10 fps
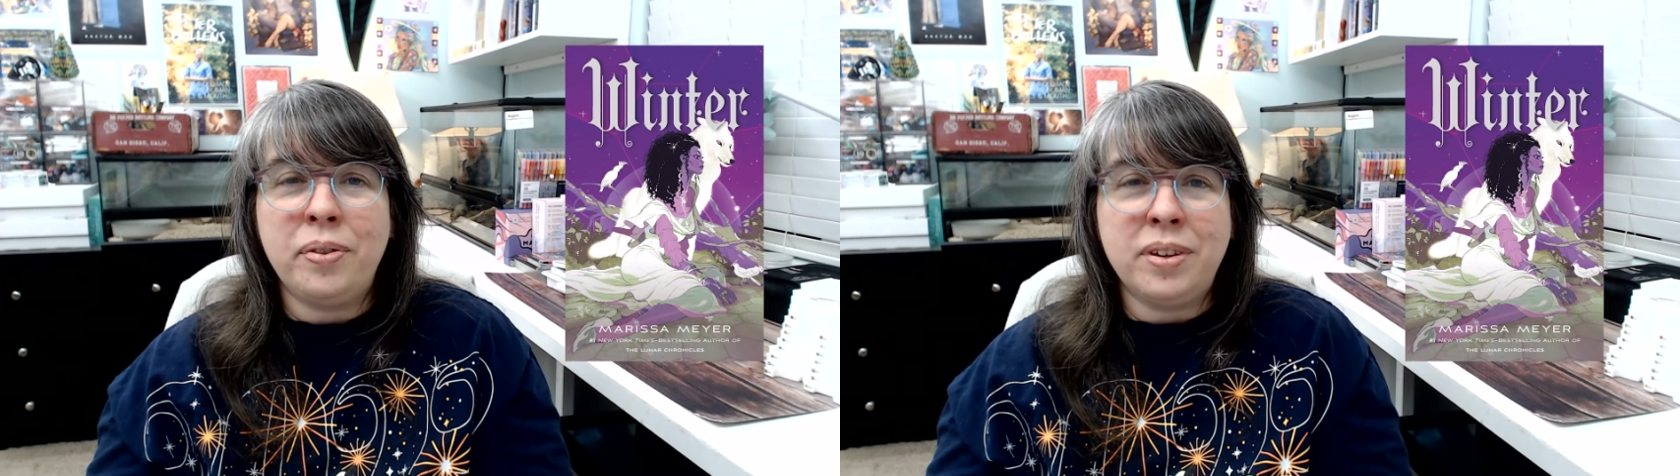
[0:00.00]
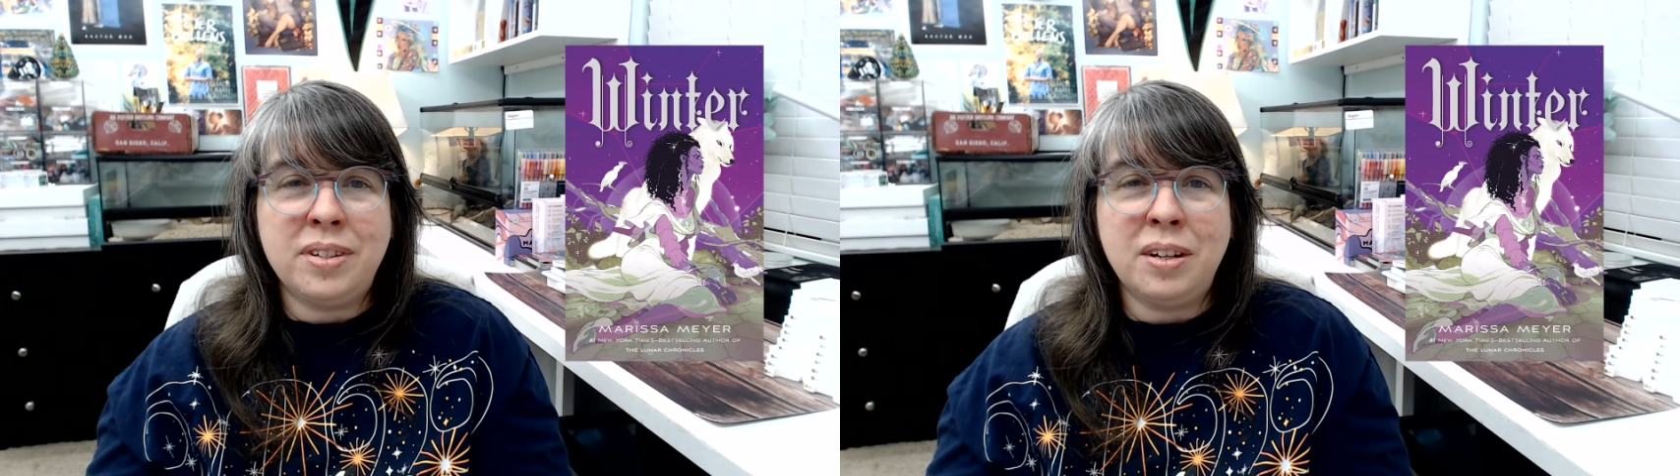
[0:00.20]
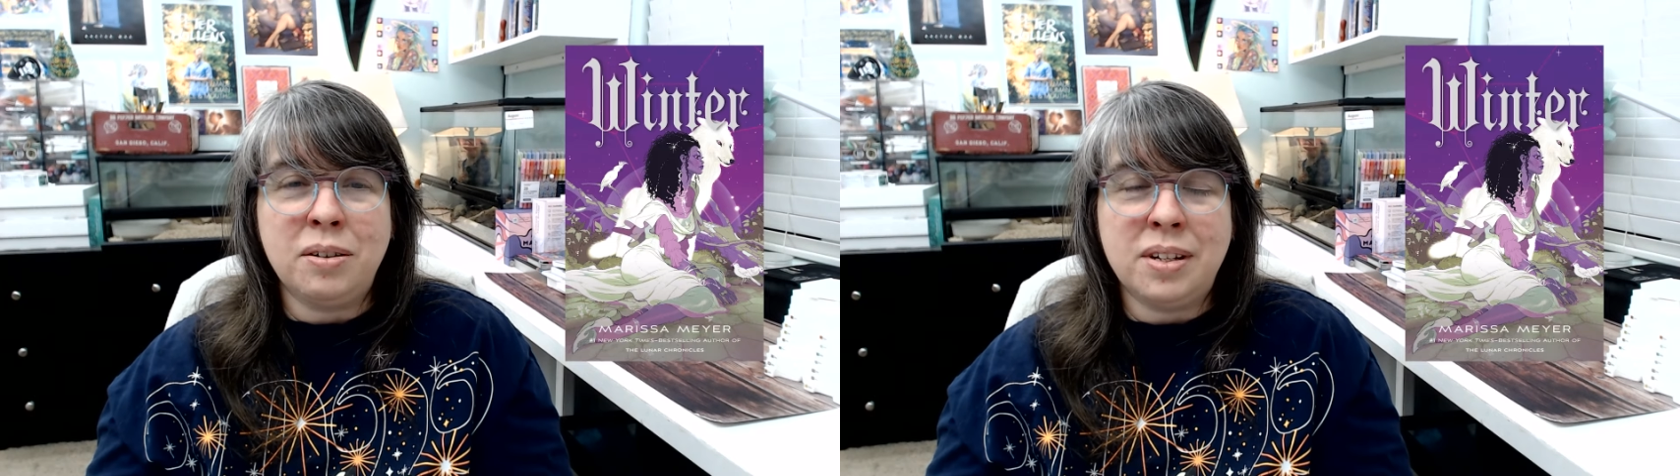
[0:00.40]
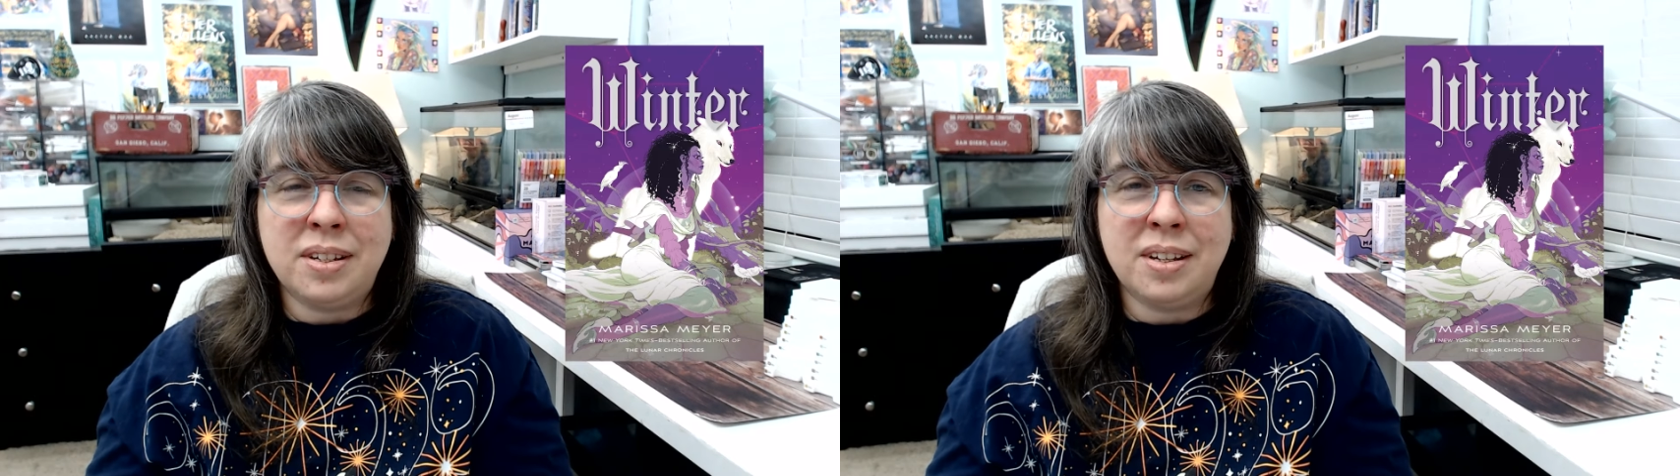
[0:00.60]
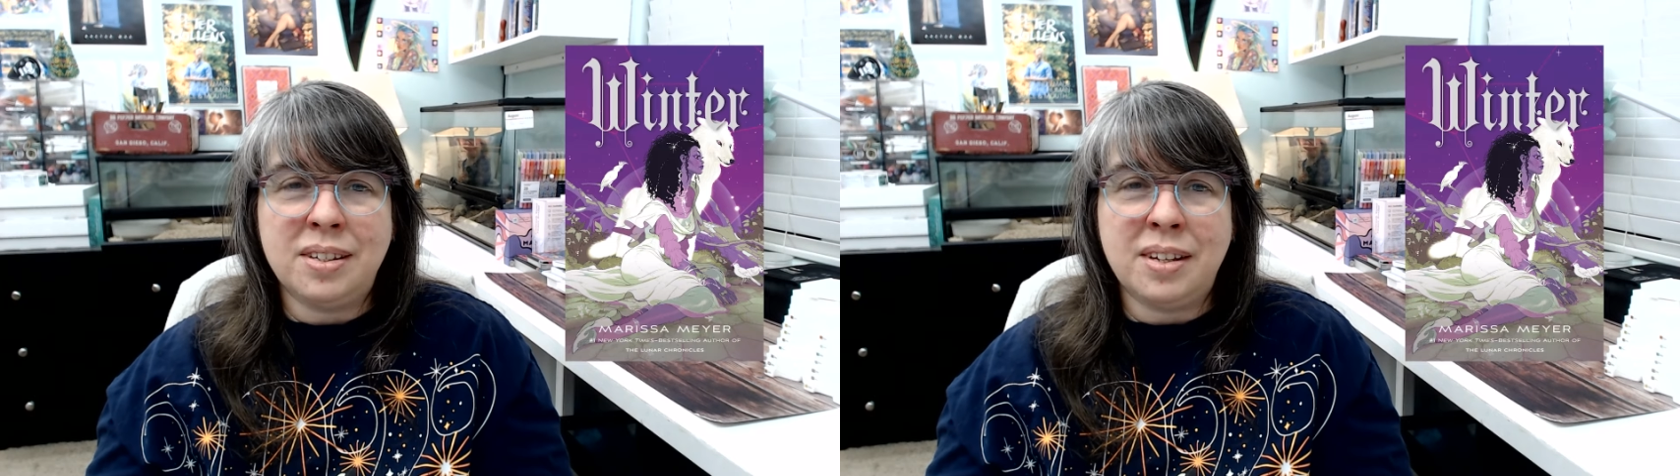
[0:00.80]
the series
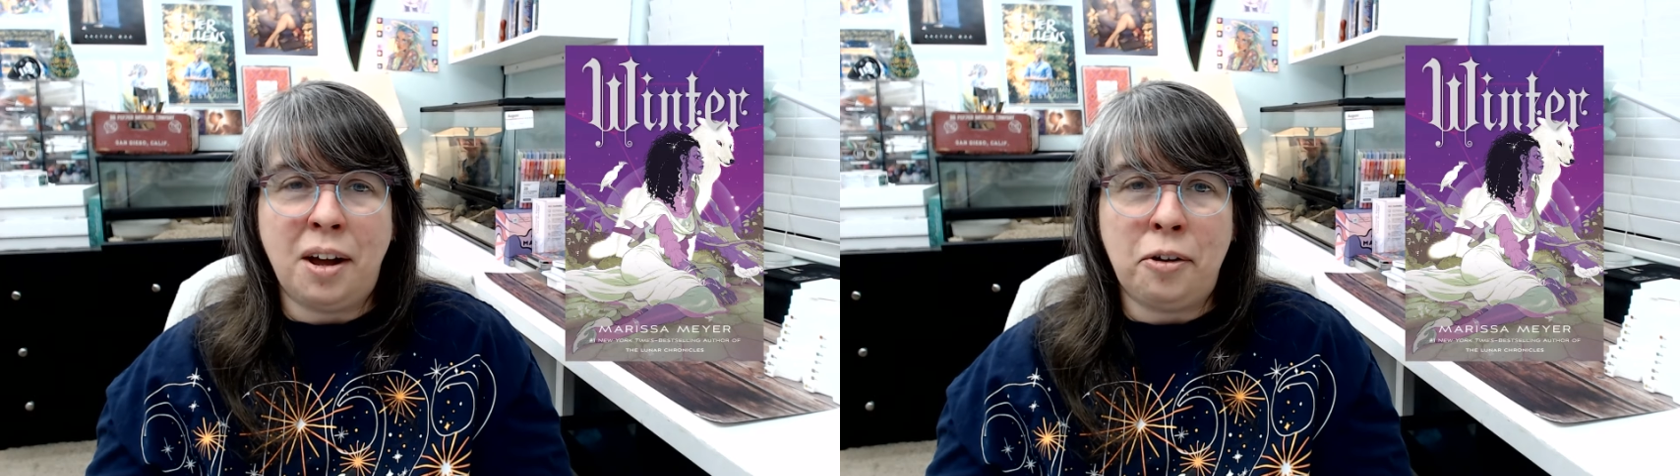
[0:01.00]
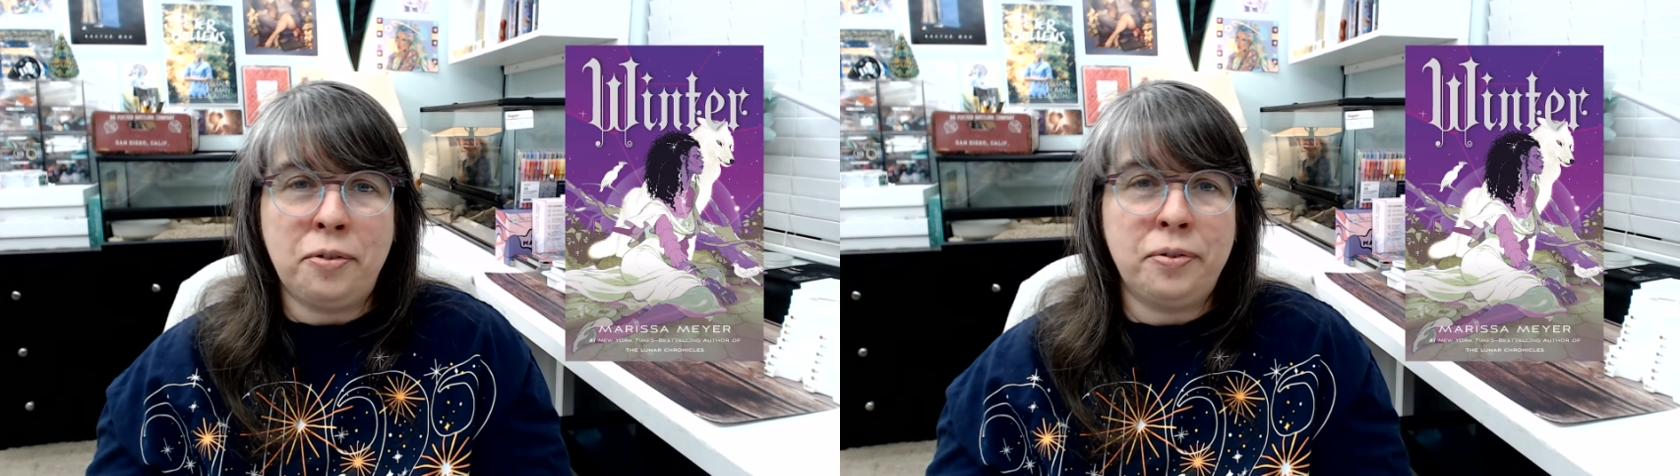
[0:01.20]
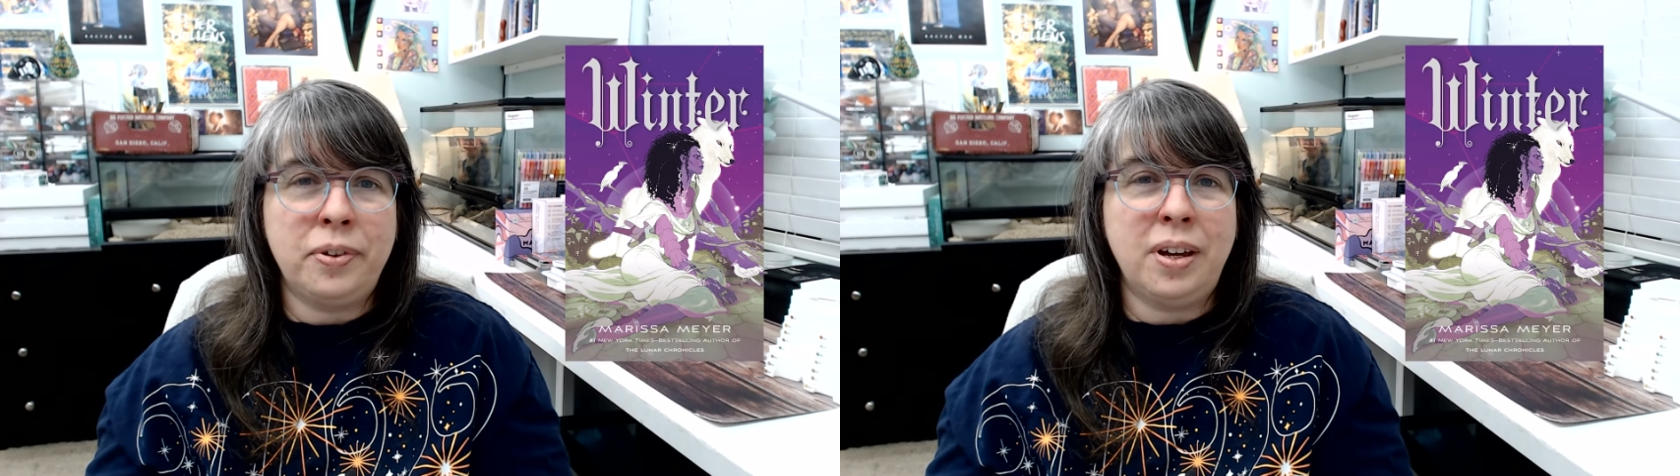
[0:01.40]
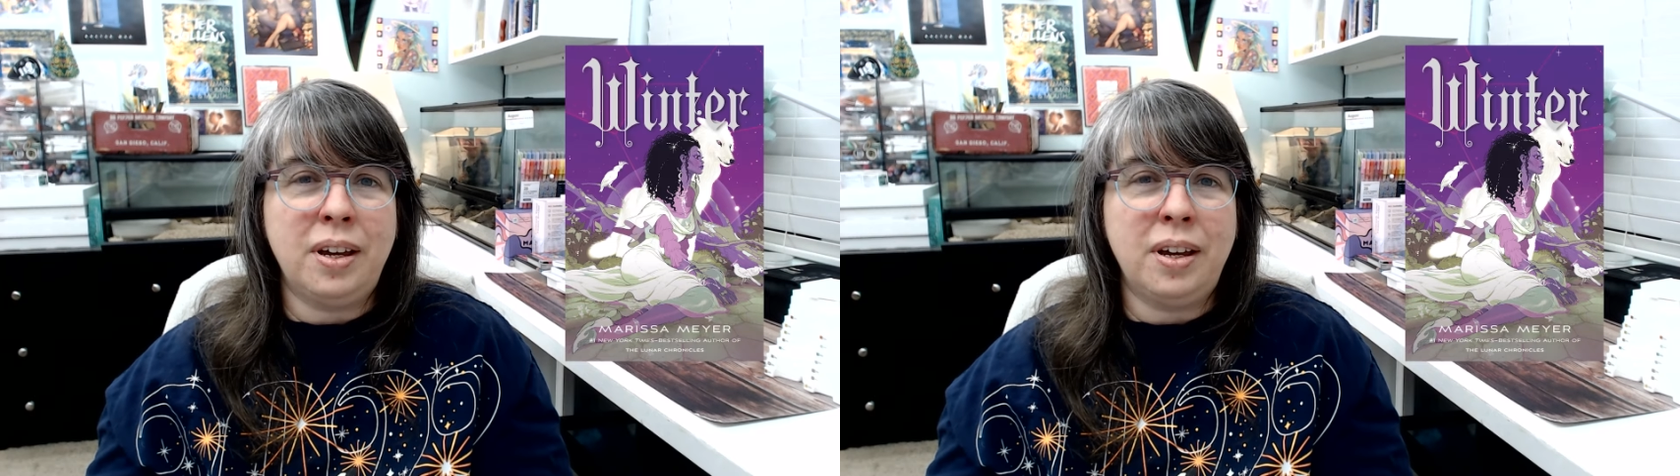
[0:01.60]
itself